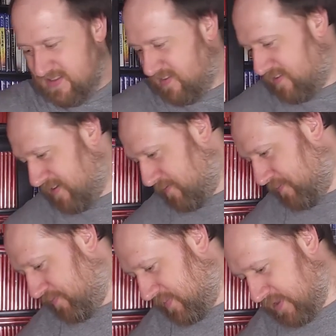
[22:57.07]
So,
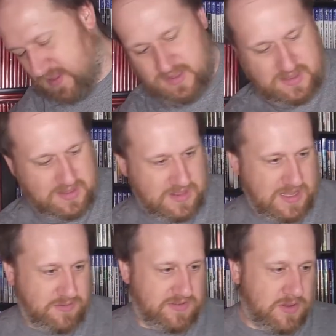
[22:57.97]

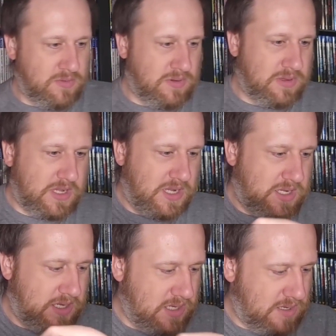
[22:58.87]
that was cool.
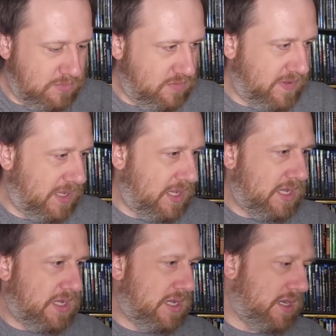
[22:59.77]
Moving
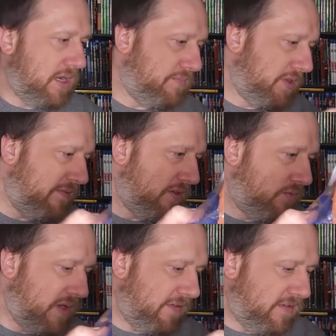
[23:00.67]
on. I believe the
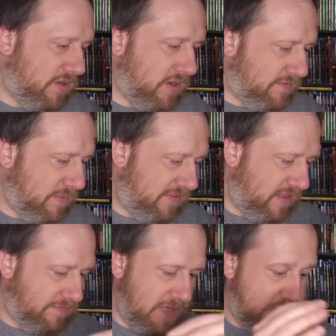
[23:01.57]
rest are all from
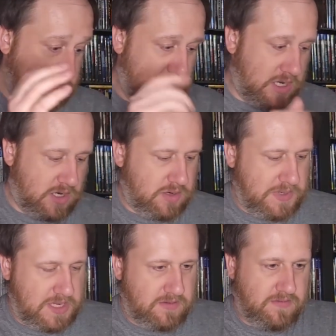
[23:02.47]
Salvation
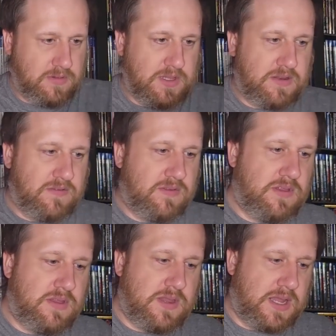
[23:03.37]
Army. So let's
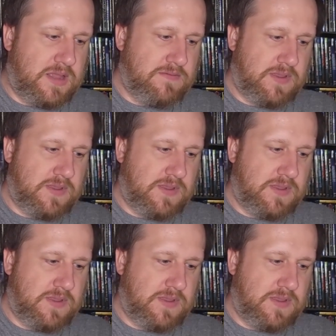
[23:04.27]
dive